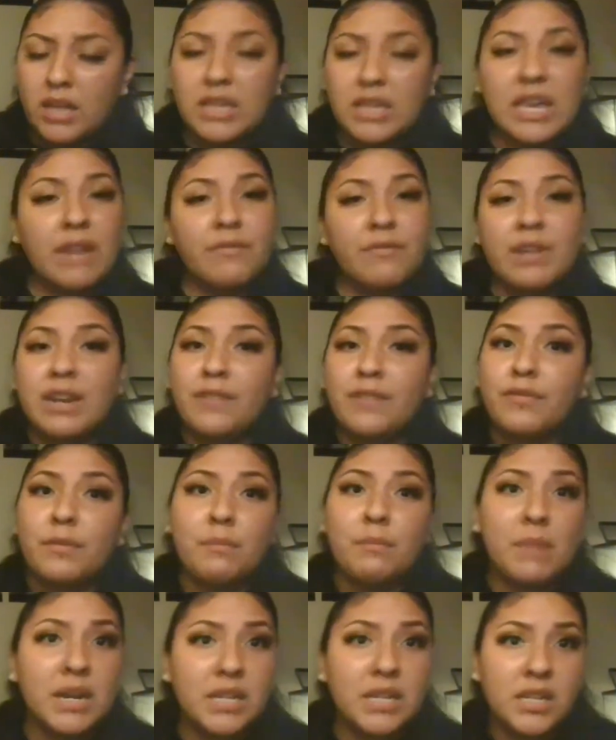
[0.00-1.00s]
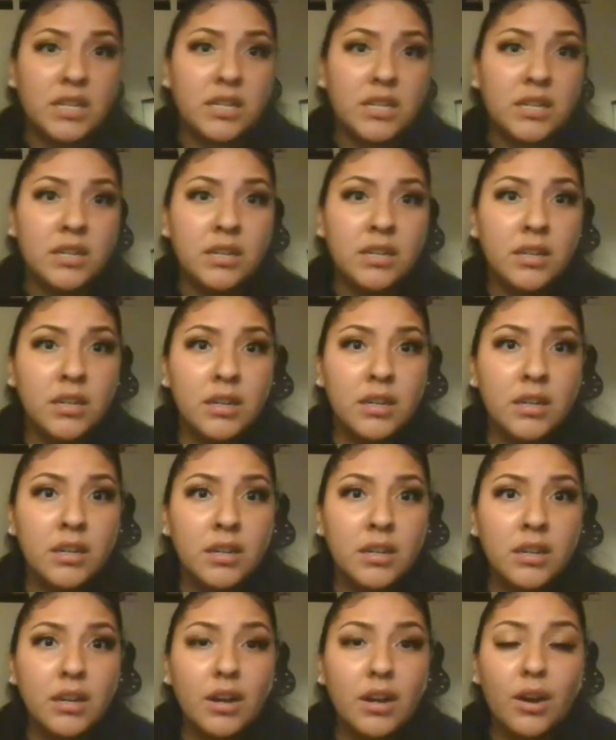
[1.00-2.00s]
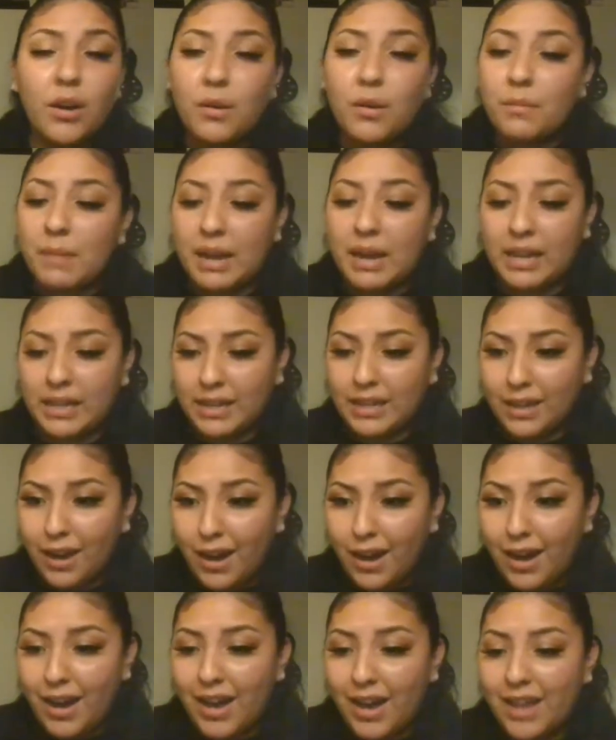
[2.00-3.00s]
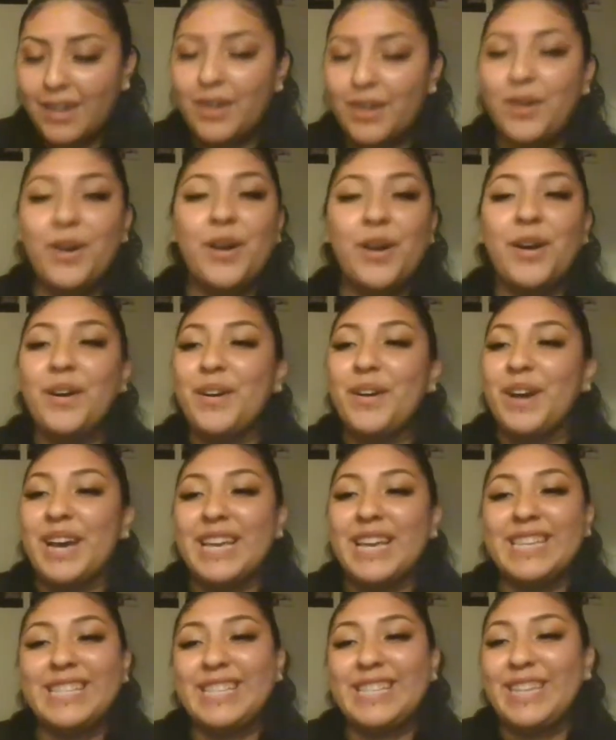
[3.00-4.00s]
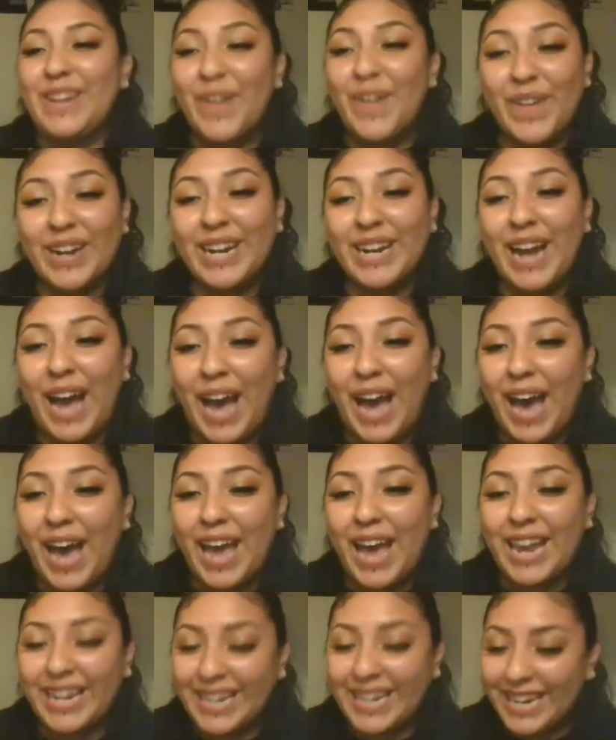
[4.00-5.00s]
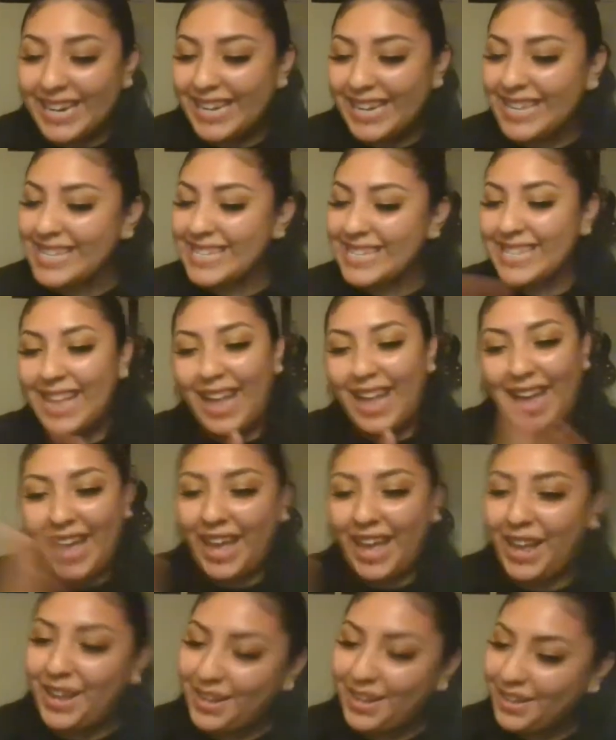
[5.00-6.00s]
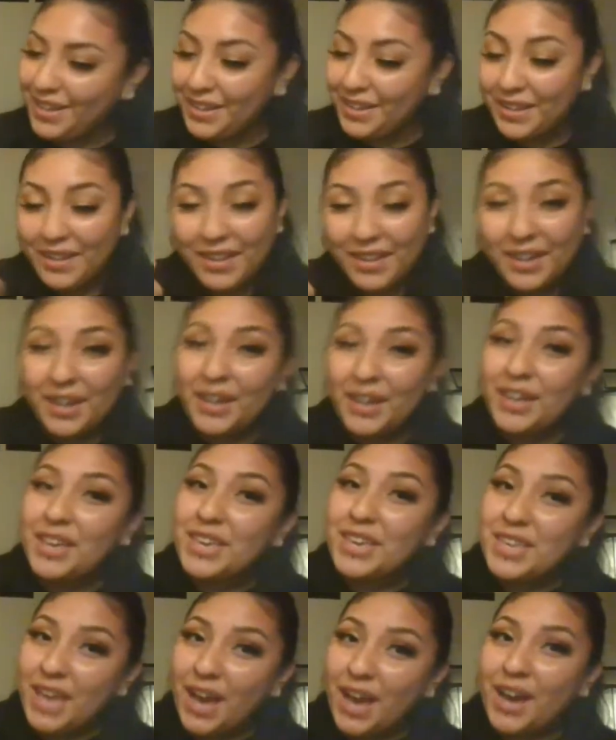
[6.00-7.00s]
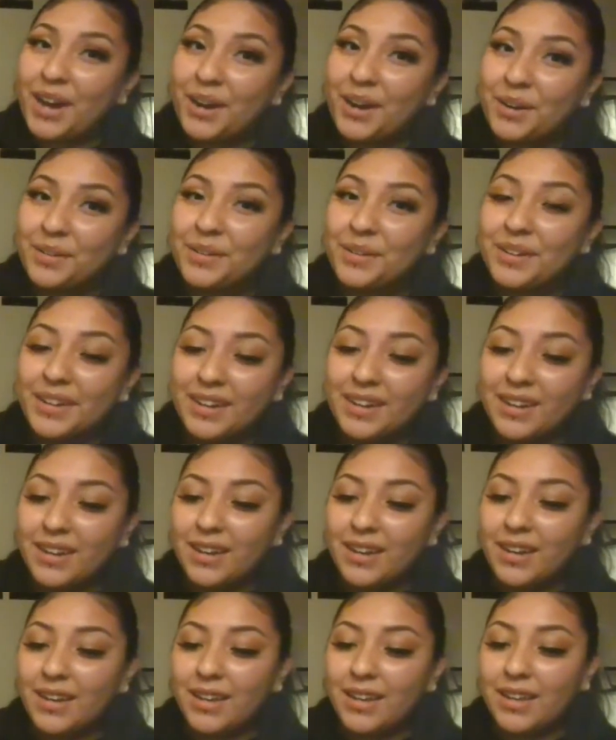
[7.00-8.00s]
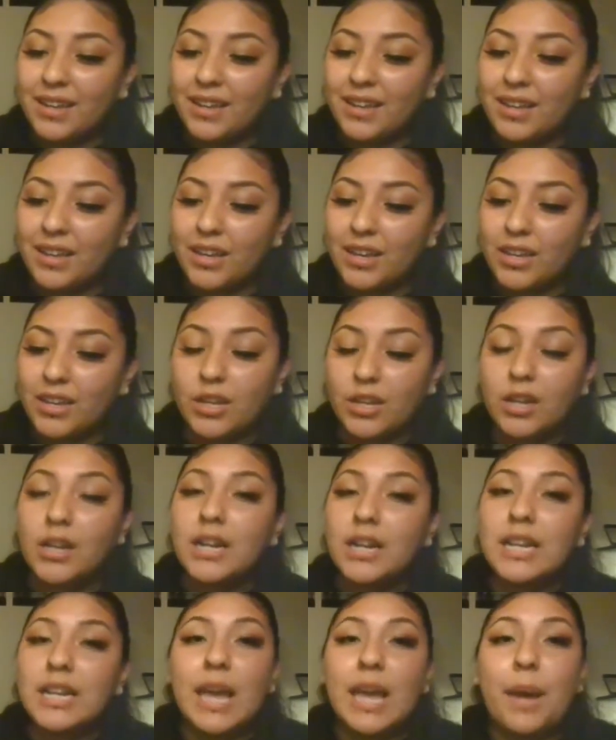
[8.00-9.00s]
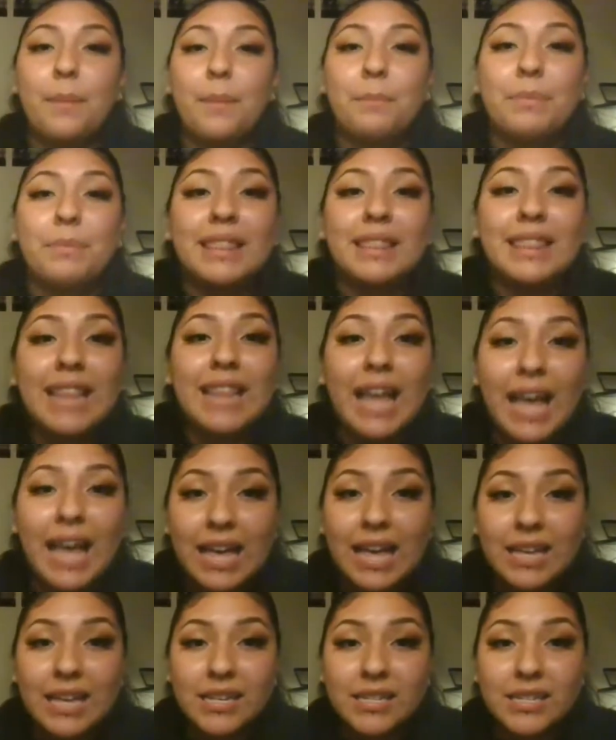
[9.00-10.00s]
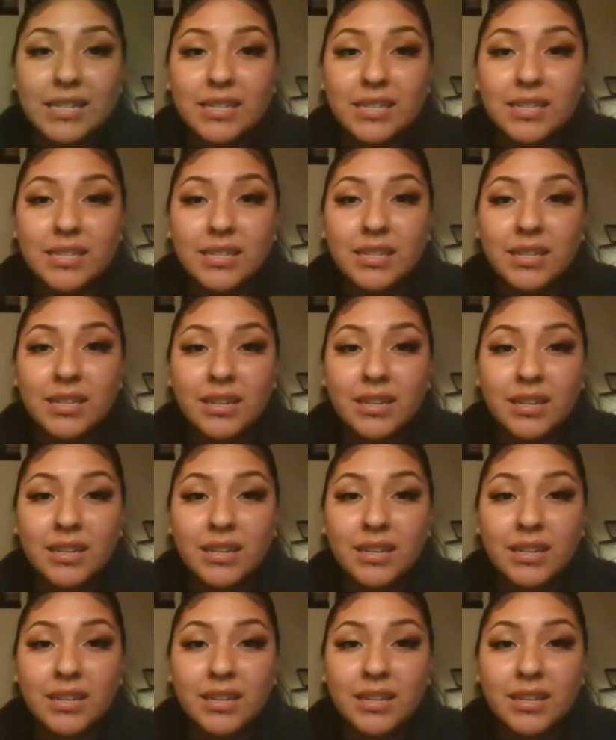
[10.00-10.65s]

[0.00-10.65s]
Get ready for money. Oh my god. Who is your guide? Cause like, yo, you're gonna get blessed.